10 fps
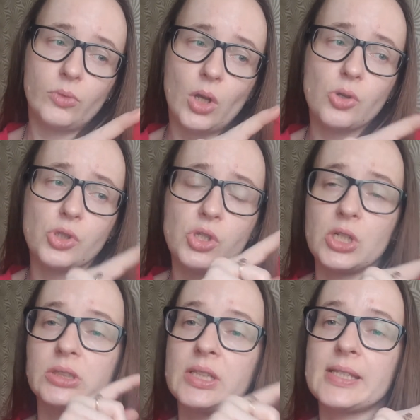also
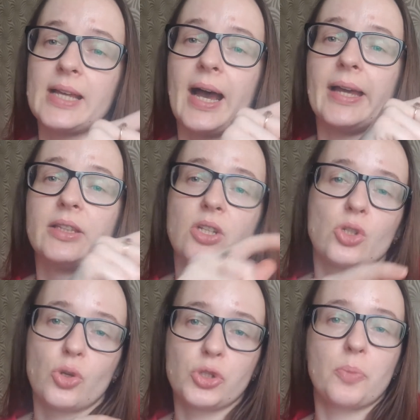still inside, there
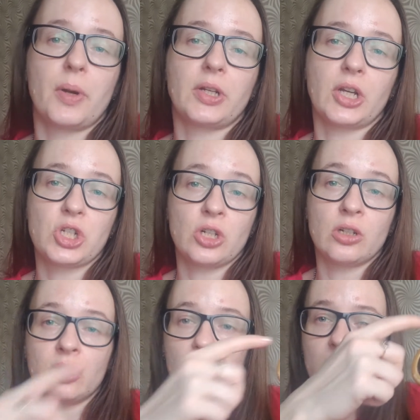is also a
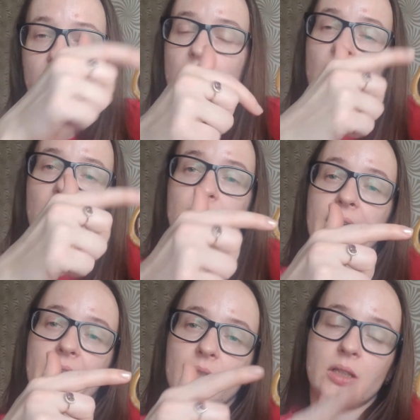protection
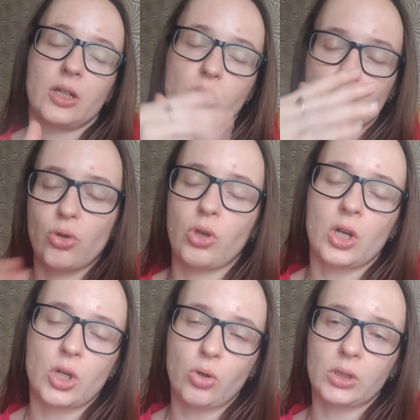layer there, so you
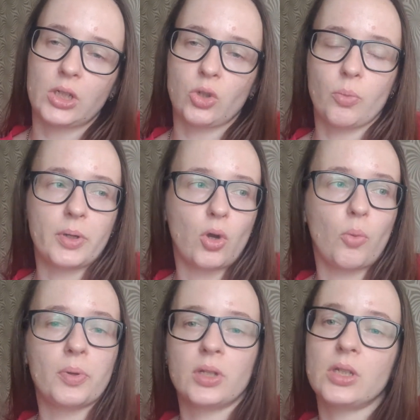can know that nobody
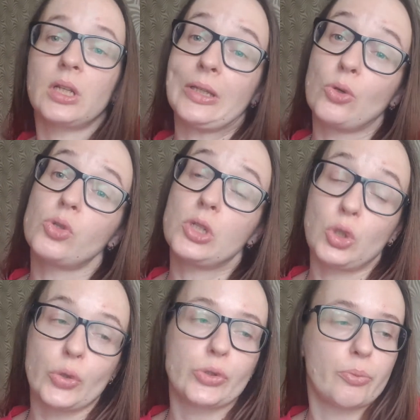opened it and used
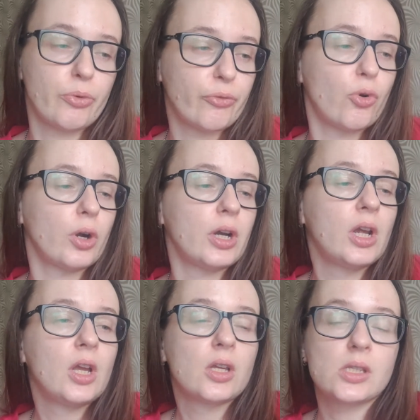it also before.
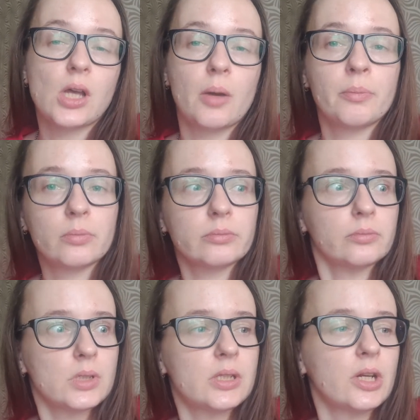Some
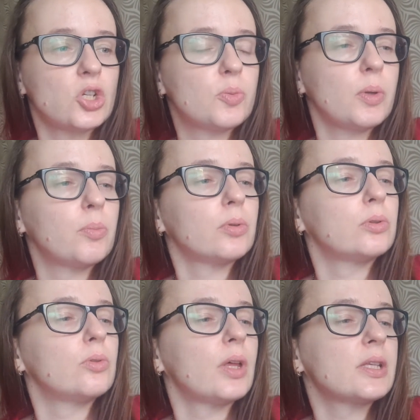strange people
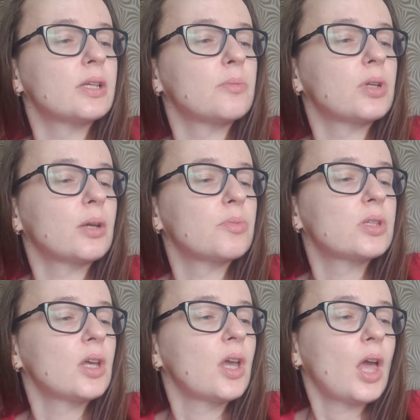do that
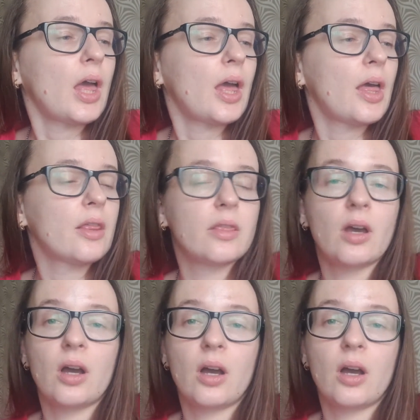sometimes. And